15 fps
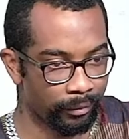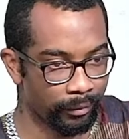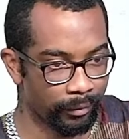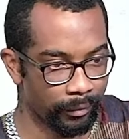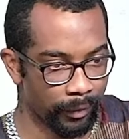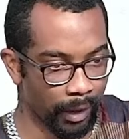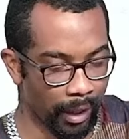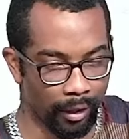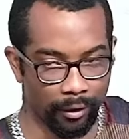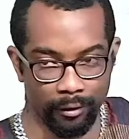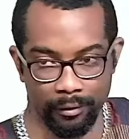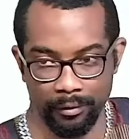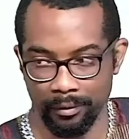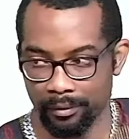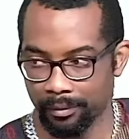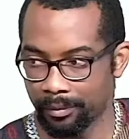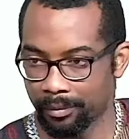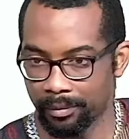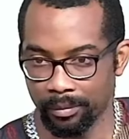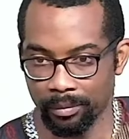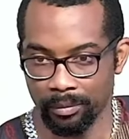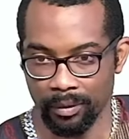Now,
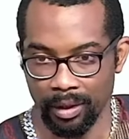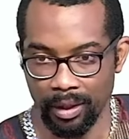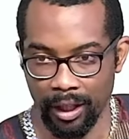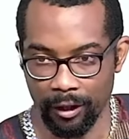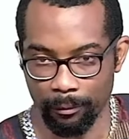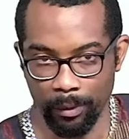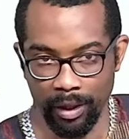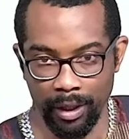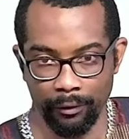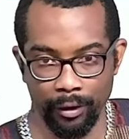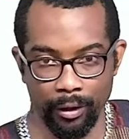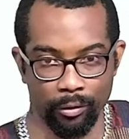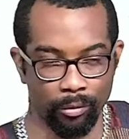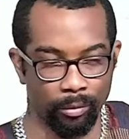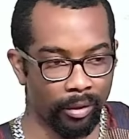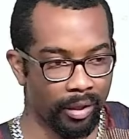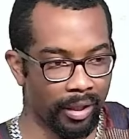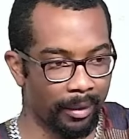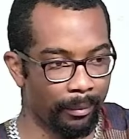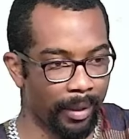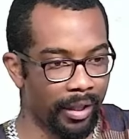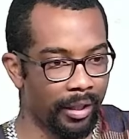as believers, there are
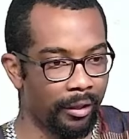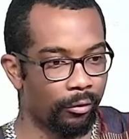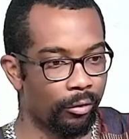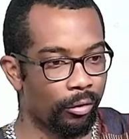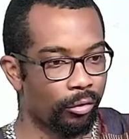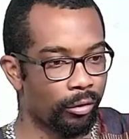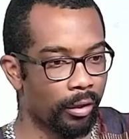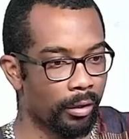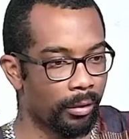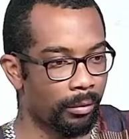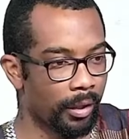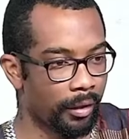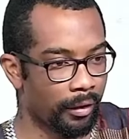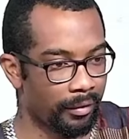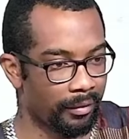many things we struggle with.